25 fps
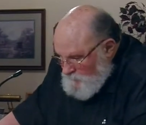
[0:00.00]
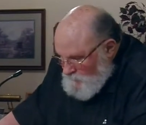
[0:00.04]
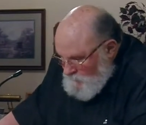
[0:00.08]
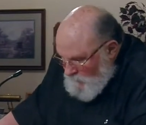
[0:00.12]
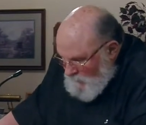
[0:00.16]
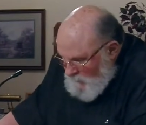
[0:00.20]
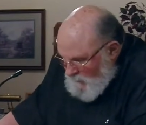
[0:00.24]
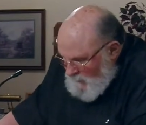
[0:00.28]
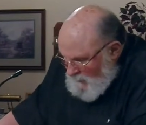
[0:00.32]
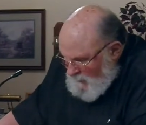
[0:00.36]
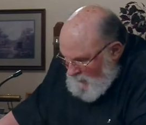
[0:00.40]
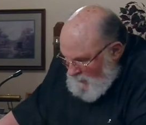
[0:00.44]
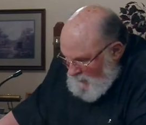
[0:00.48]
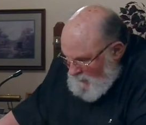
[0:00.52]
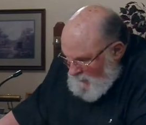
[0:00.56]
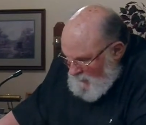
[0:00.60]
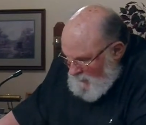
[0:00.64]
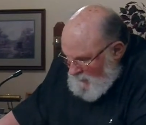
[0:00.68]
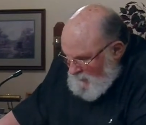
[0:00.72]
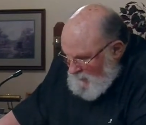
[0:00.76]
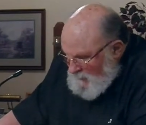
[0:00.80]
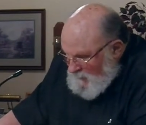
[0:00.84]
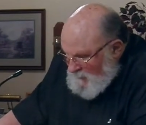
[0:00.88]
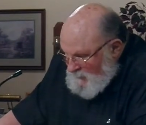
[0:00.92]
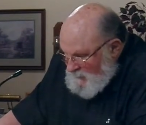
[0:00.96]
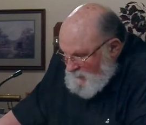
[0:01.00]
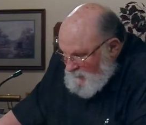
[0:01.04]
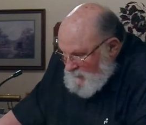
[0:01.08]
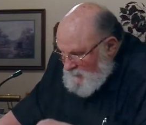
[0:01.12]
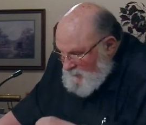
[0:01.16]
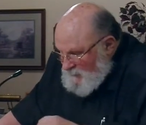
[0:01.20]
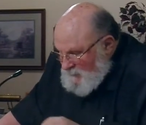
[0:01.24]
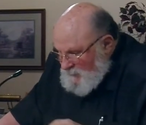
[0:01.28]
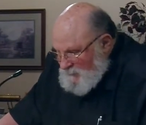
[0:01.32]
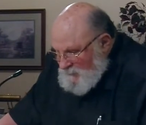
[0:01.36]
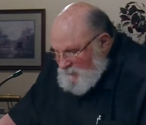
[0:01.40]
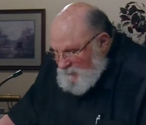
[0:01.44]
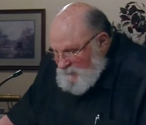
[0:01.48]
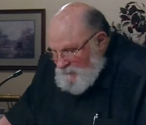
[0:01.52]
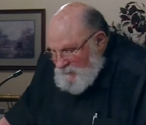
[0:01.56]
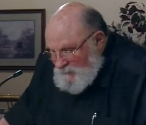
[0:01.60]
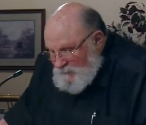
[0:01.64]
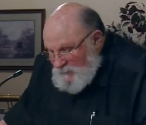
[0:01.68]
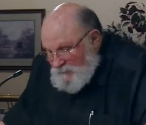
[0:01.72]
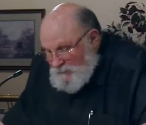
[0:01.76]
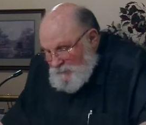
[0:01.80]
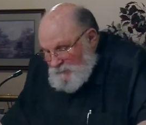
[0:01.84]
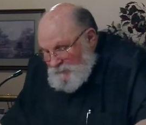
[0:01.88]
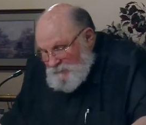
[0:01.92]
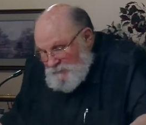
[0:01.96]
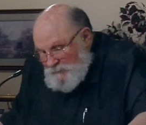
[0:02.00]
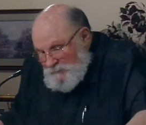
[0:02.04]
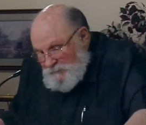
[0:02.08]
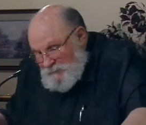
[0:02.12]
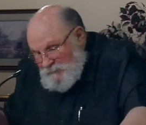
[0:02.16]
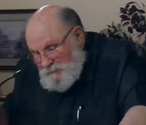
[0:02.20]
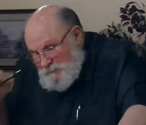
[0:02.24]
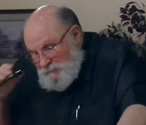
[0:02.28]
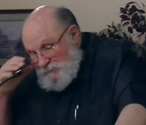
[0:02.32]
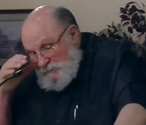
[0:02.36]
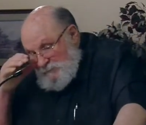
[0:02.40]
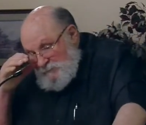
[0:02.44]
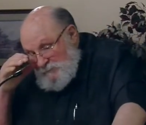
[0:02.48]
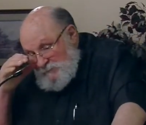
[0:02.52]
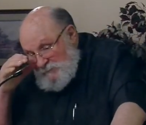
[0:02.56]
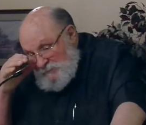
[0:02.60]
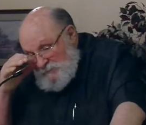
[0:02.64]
Nothing is said.